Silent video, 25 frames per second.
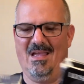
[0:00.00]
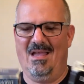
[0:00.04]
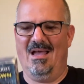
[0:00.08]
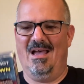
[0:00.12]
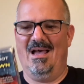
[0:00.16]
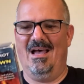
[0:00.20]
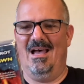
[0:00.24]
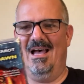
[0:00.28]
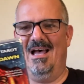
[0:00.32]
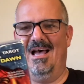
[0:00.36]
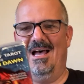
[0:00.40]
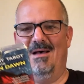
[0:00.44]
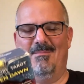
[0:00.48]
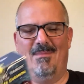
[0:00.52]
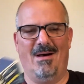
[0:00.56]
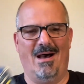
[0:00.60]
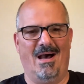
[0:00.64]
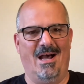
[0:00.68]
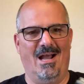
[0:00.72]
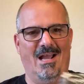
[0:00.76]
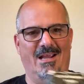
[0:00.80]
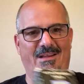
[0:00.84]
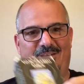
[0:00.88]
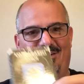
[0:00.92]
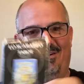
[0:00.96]

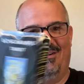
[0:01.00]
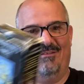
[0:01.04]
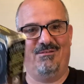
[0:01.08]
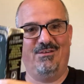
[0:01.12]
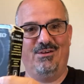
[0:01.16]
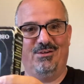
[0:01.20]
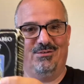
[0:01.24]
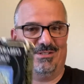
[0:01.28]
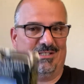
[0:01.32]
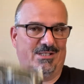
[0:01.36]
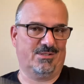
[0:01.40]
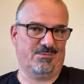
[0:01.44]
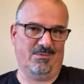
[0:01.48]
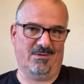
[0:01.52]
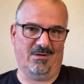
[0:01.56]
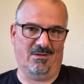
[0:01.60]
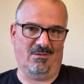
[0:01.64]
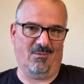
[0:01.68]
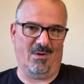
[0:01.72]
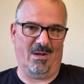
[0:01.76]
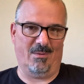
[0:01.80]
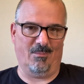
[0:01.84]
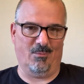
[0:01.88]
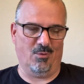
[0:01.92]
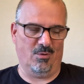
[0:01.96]
I have used this one
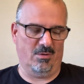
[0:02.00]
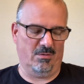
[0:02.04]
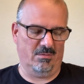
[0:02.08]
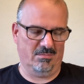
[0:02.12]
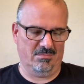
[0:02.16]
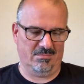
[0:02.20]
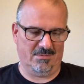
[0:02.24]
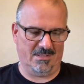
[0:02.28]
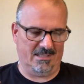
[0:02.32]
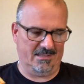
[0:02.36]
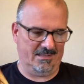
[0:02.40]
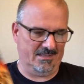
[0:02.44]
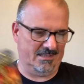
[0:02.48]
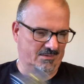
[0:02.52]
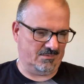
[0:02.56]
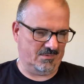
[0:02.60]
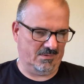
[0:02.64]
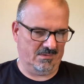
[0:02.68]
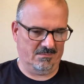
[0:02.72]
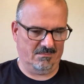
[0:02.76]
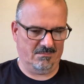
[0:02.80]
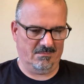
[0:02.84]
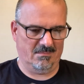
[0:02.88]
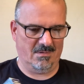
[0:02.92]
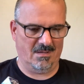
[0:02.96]
way more than this one.